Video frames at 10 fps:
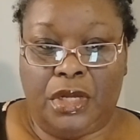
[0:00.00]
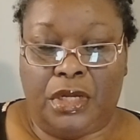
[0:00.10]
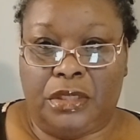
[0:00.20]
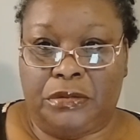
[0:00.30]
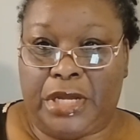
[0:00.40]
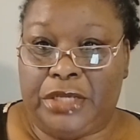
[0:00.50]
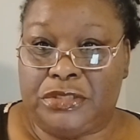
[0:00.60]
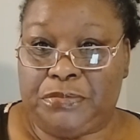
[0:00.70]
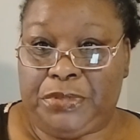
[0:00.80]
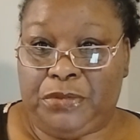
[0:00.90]
I
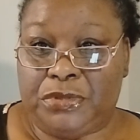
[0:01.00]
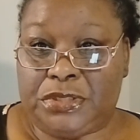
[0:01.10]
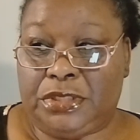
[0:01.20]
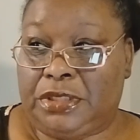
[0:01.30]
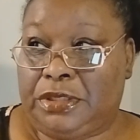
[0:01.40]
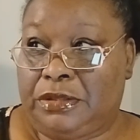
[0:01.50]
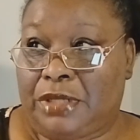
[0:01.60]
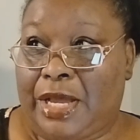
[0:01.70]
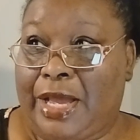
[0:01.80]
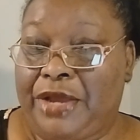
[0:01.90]
used to be with,
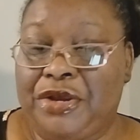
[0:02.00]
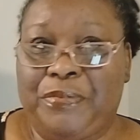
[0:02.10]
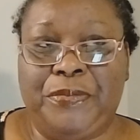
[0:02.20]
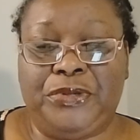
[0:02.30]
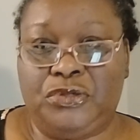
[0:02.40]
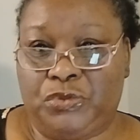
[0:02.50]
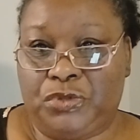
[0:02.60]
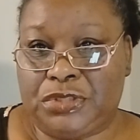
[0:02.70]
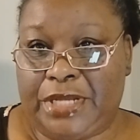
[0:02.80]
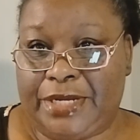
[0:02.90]
I hear people use
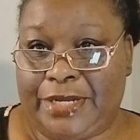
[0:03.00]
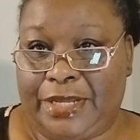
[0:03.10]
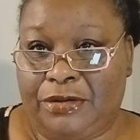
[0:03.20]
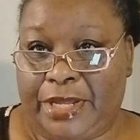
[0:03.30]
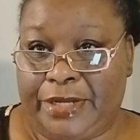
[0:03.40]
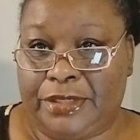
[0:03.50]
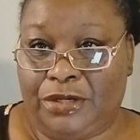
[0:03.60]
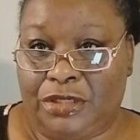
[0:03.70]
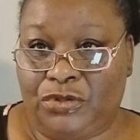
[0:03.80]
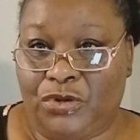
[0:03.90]
words like now, like
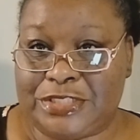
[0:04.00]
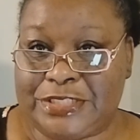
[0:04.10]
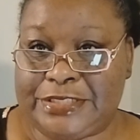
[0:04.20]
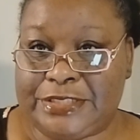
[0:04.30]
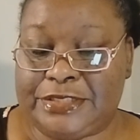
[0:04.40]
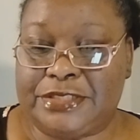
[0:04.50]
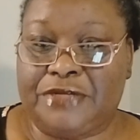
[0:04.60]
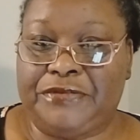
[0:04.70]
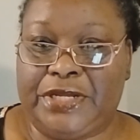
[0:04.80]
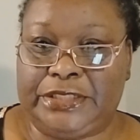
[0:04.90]
narcissists and
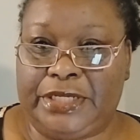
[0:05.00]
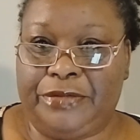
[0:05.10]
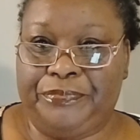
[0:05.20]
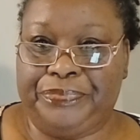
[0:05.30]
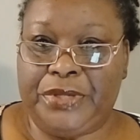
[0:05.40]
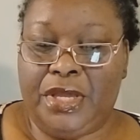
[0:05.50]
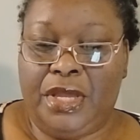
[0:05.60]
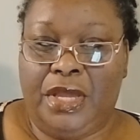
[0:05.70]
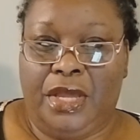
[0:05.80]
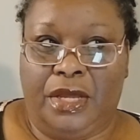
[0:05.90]
stuff like that.
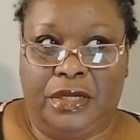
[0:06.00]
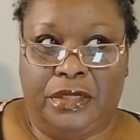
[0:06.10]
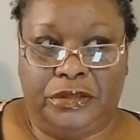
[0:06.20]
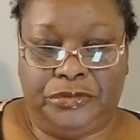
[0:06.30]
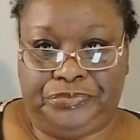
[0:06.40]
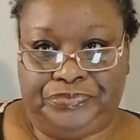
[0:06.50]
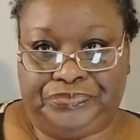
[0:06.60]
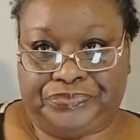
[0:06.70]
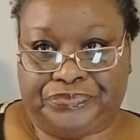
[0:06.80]
And